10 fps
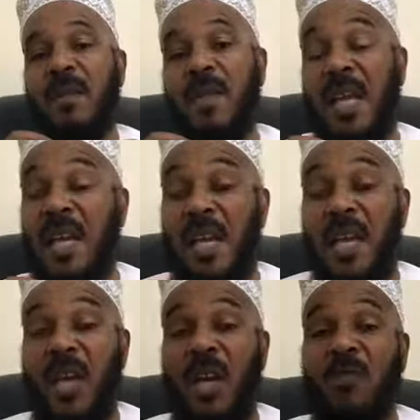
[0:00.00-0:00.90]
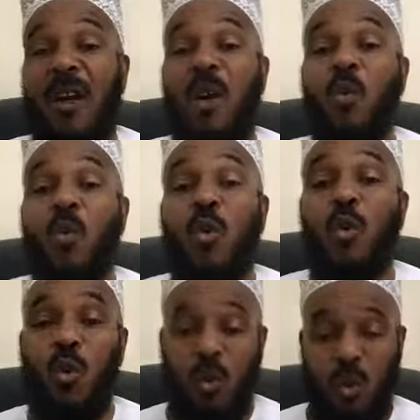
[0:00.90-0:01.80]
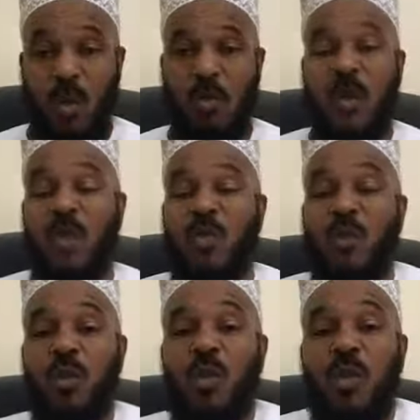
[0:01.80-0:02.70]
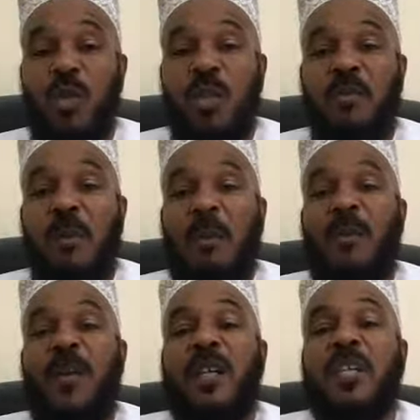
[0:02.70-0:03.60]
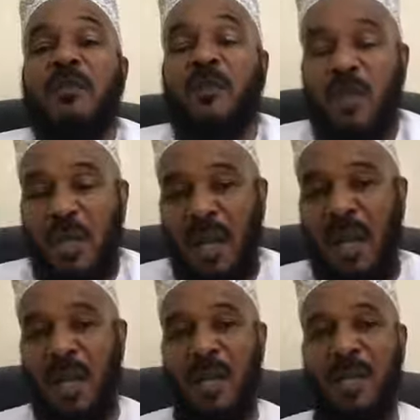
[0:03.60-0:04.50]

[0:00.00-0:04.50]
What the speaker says: taking care of our wudu, because wudu is the preparation for Salah.